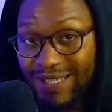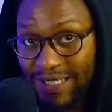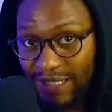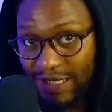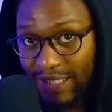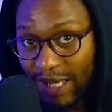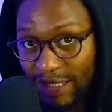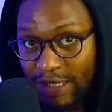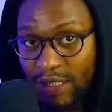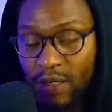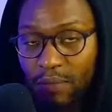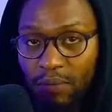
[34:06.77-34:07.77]
yes,
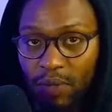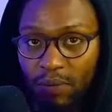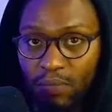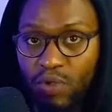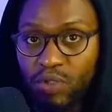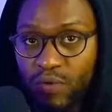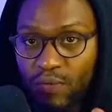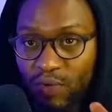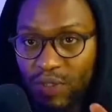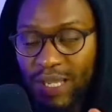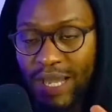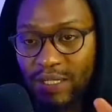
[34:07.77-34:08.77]
but most of
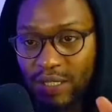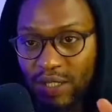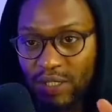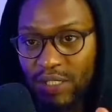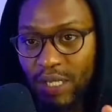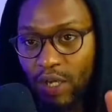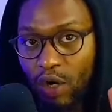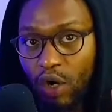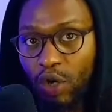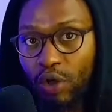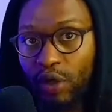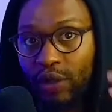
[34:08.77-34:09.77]
those guys, they sing
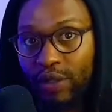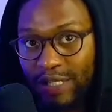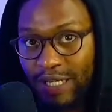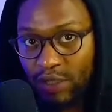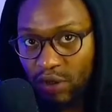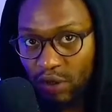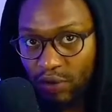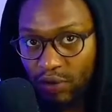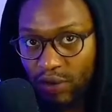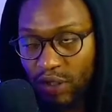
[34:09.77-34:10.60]
on their songs.